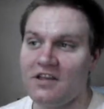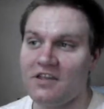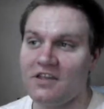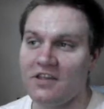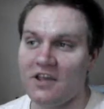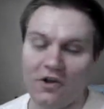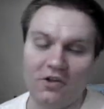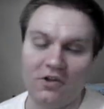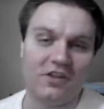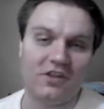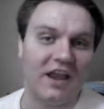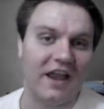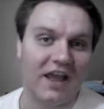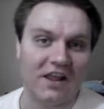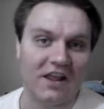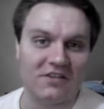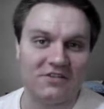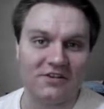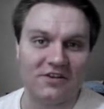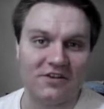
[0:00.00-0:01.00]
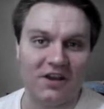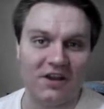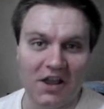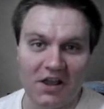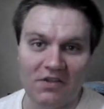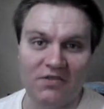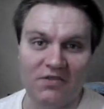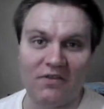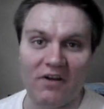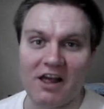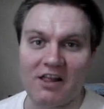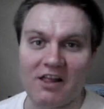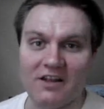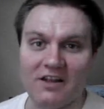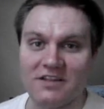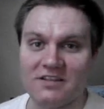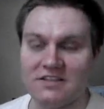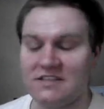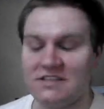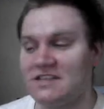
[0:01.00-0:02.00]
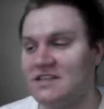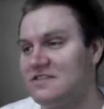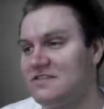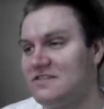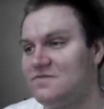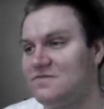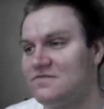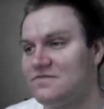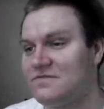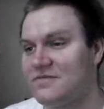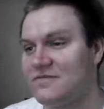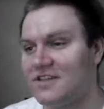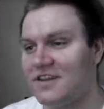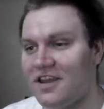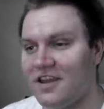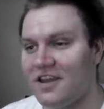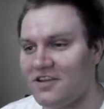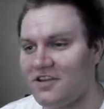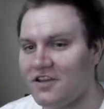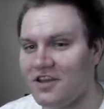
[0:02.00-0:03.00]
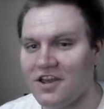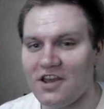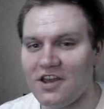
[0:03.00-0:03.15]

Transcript: the only answer is violence. Okay?